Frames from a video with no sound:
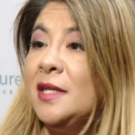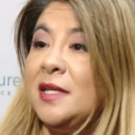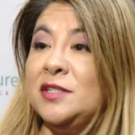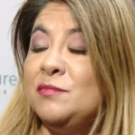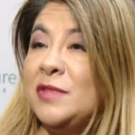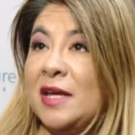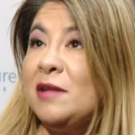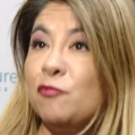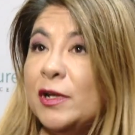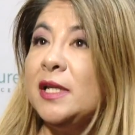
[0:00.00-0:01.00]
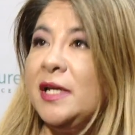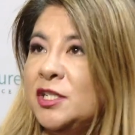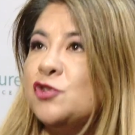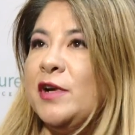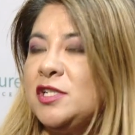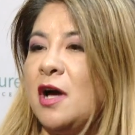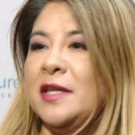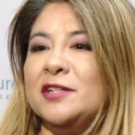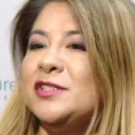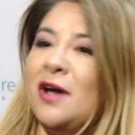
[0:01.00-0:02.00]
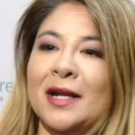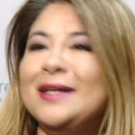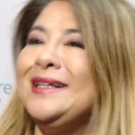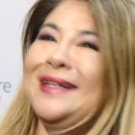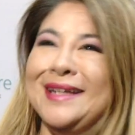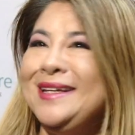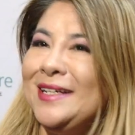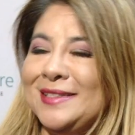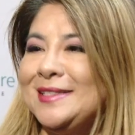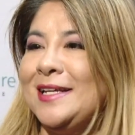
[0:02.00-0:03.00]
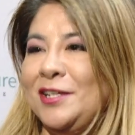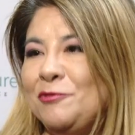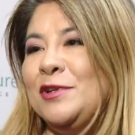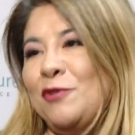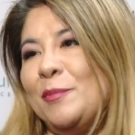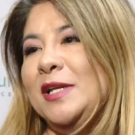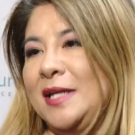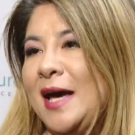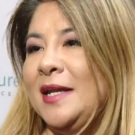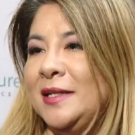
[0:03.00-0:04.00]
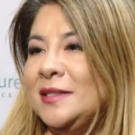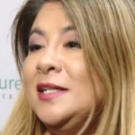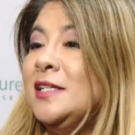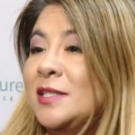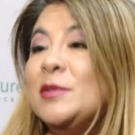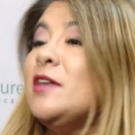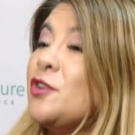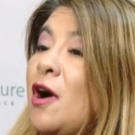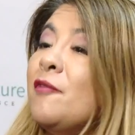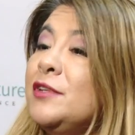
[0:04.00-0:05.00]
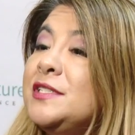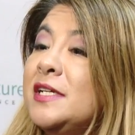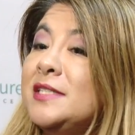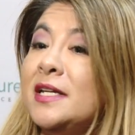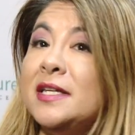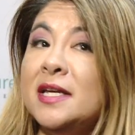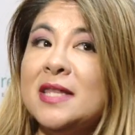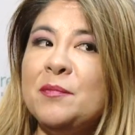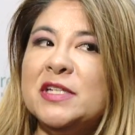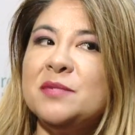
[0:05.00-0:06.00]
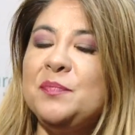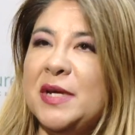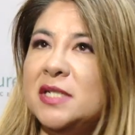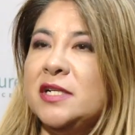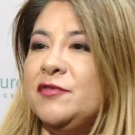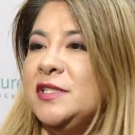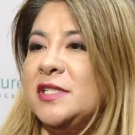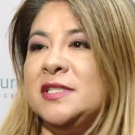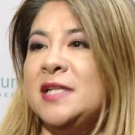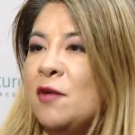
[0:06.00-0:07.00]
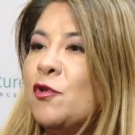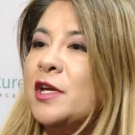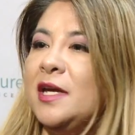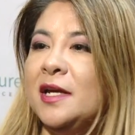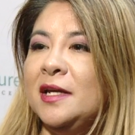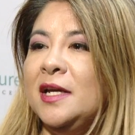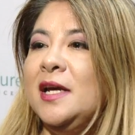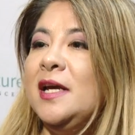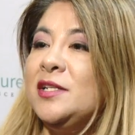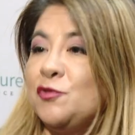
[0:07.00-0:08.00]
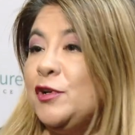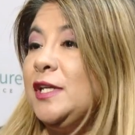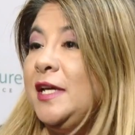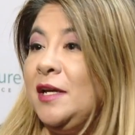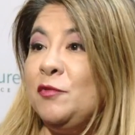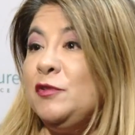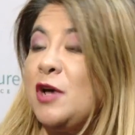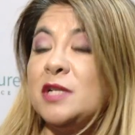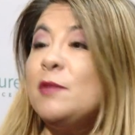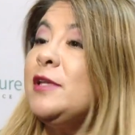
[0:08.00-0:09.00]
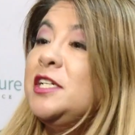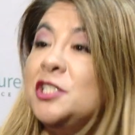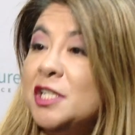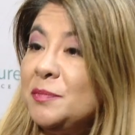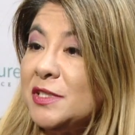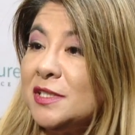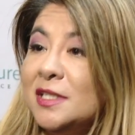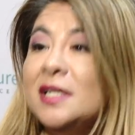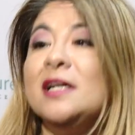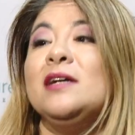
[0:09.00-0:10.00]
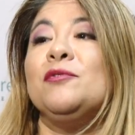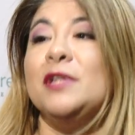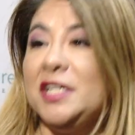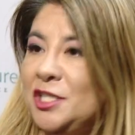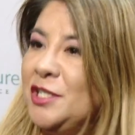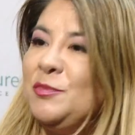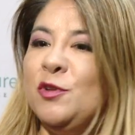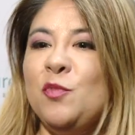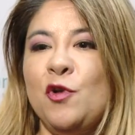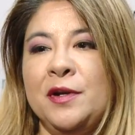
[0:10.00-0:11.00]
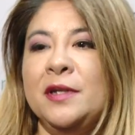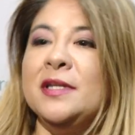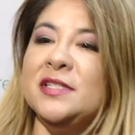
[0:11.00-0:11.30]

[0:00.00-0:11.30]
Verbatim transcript: They, they really enjoy talking. There's not cliquiness that you would normally get in some of the other conferences. And I think that makes a big difference because networking is really, we've talked about relationships. Relationships are important.